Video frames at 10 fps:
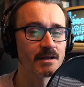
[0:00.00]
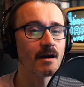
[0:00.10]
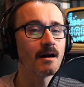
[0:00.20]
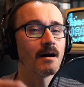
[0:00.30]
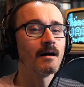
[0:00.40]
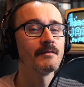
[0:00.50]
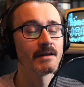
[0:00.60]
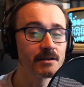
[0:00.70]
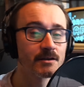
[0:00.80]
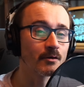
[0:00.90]
car, then
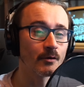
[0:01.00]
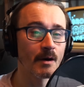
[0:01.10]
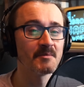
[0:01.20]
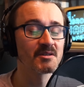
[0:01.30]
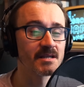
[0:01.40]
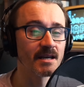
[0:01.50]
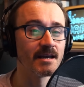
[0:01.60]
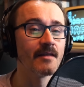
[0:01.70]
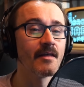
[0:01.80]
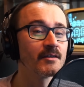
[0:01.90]
he's going to go to the MOT,
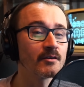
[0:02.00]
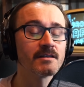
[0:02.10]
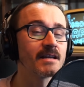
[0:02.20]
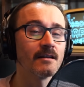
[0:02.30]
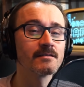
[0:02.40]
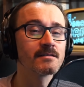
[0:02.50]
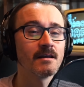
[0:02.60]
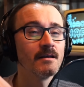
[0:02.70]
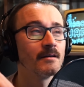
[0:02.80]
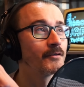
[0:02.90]
and then they're going to tell us
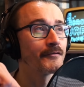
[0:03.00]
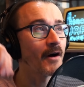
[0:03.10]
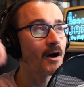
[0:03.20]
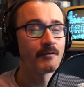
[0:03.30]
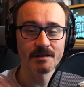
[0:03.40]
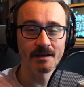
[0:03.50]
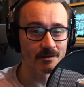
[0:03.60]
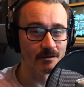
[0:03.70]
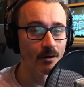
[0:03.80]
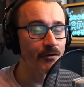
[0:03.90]
the 5 or
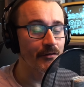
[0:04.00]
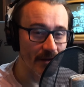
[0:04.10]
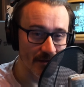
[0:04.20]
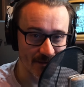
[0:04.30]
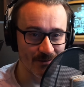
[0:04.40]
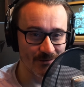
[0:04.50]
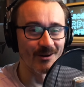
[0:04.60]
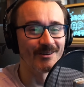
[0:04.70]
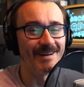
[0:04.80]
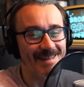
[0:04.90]
6 other things that are
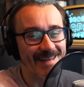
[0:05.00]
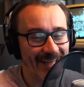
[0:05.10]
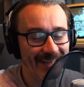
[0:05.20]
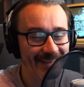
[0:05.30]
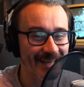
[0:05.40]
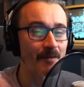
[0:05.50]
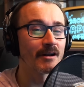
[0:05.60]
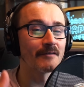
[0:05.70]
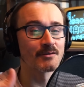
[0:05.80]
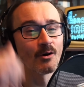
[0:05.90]
wrong with it that I'm
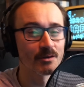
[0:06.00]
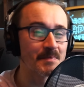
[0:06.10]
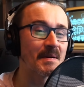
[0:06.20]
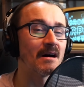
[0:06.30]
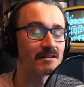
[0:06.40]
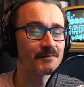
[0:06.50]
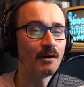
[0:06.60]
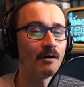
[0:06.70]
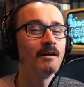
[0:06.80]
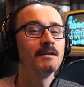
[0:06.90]
going to have to order parts
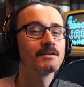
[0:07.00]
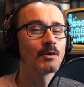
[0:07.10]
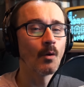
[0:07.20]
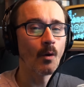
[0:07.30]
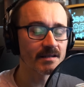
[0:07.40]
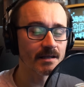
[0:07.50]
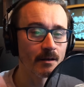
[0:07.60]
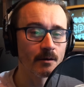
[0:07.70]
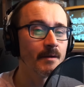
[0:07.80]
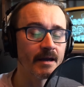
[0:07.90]
for. So I said,
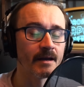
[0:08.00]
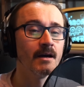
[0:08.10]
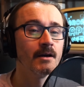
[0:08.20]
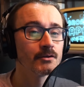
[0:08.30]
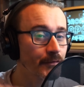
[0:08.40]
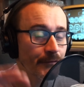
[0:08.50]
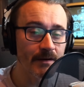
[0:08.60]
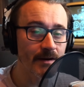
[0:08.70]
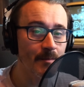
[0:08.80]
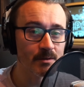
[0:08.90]
look, mate, just
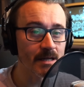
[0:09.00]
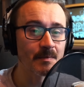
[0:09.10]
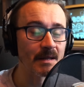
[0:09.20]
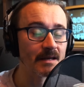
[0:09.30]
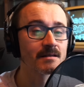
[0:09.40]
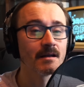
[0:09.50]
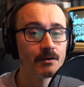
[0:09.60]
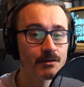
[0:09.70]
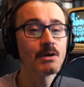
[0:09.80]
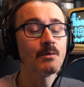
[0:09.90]
find an MOT place,
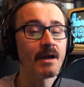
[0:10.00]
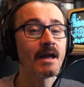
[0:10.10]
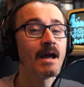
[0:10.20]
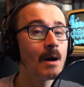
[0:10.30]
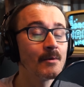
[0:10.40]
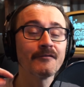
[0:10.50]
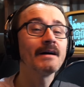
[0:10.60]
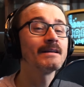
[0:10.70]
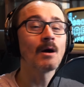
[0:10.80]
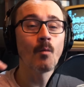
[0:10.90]
do it, and we'll
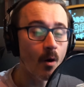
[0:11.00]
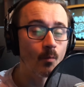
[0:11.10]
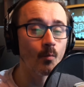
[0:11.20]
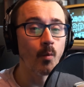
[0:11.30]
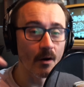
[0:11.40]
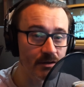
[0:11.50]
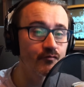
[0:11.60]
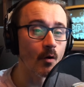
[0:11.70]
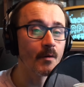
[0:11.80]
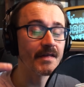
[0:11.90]
find out what is
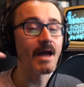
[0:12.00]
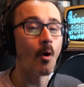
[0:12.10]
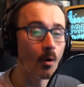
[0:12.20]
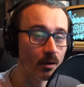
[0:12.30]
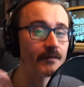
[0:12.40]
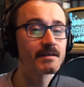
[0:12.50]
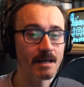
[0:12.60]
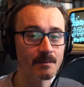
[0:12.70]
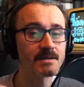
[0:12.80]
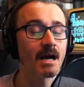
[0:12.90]
wrong with it all at the
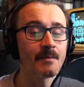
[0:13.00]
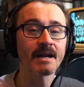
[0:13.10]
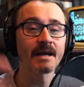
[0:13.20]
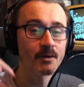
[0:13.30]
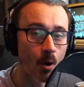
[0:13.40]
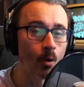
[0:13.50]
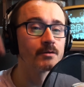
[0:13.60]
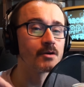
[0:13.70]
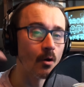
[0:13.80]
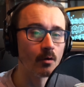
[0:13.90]
same time, and I can
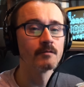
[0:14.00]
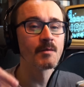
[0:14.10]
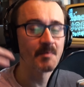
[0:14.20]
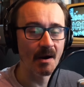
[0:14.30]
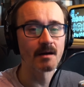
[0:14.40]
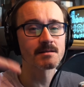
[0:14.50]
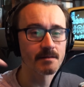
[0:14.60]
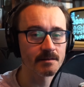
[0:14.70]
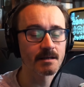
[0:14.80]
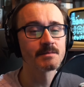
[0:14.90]
order all of the parts at
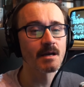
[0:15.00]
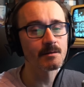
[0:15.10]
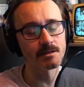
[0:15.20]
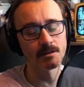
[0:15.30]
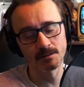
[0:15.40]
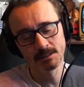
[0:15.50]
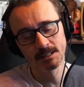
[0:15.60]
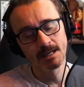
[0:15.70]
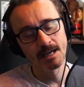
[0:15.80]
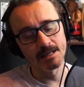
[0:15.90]
the same time. So
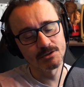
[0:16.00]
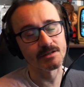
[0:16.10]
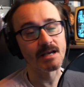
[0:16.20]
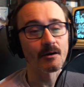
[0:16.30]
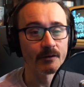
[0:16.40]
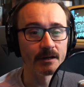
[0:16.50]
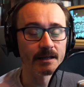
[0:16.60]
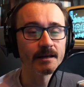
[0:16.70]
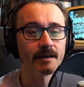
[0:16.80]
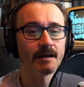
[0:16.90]
it's just that,
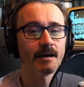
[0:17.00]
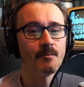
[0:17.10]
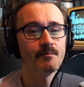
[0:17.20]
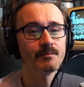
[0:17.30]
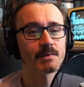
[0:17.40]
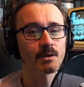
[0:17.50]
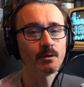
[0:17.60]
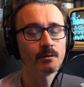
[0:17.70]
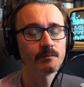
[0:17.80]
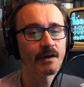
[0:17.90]
really.
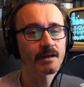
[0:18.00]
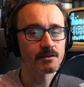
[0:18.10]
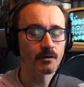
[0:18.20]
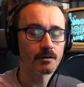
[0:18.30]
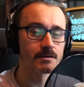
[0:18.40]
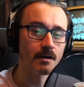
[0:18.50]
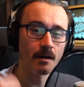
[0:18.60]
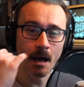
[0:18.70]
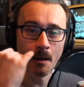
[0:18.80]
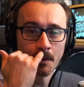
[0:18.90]
So fingers crossed on
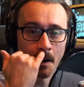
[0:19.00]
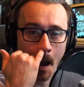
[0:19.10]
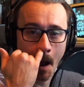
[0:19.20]
all that. But